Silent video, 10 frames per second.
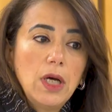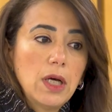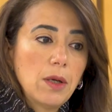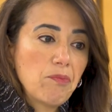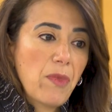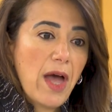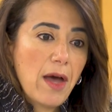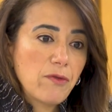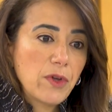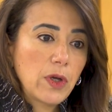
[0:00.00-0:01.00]
um,
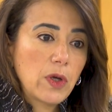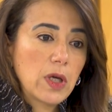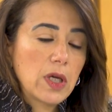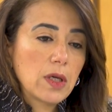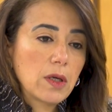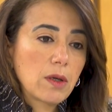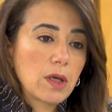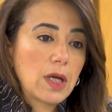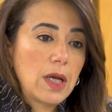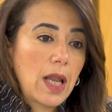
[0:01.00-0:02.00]
having uh,
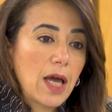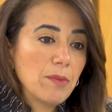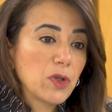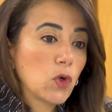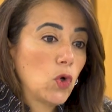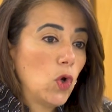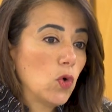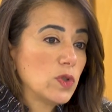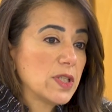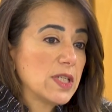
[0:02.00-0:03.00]
climate
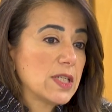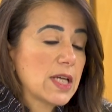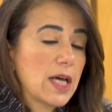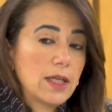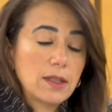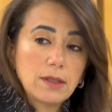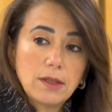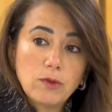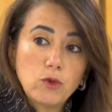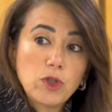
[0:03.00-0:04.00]
clauses and
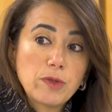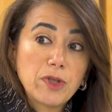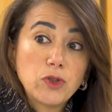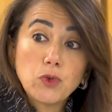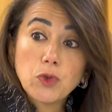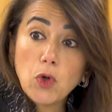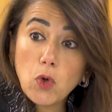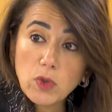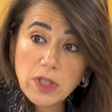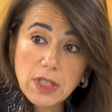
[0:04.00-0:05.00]
uh, force majeure
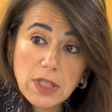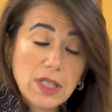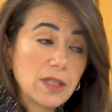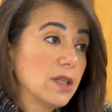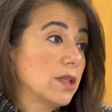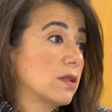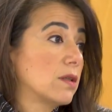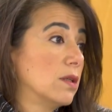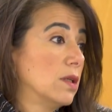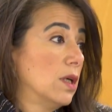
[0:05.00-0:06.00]
clauses in
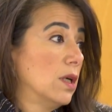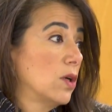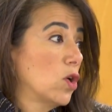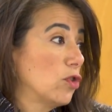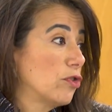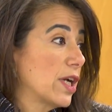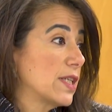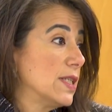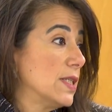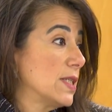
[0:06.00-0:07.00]
debt
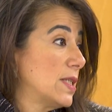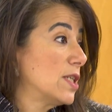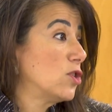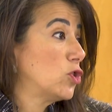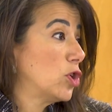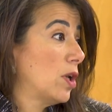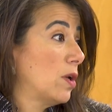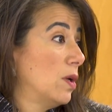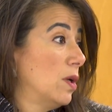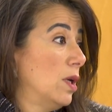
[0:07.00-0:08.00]
contracts is essential
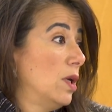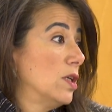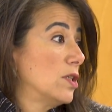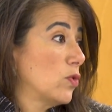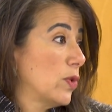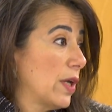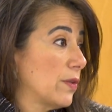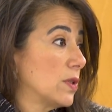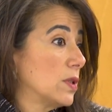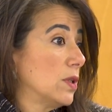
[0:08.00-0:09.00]
so that
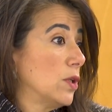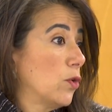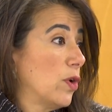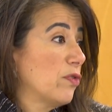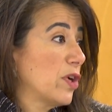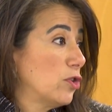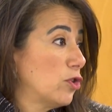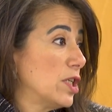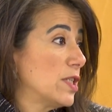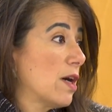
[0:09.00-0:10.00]
you know if
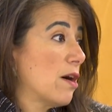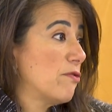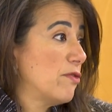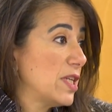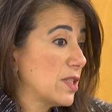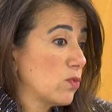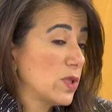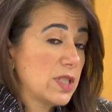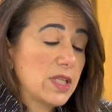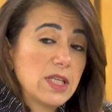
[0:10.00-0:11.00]
countries are faced
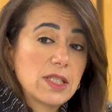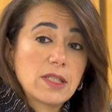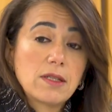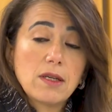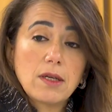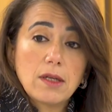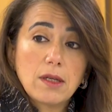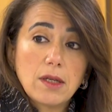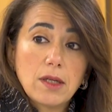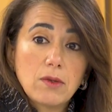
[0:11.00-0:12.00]
with these
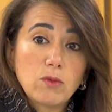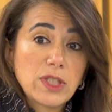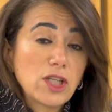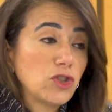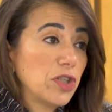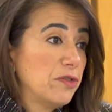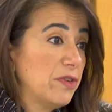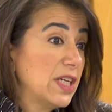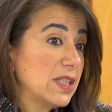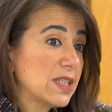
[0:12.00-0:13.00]
uh, uh, such
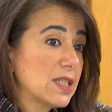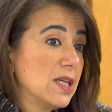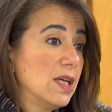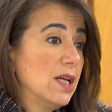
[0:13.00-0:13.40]
events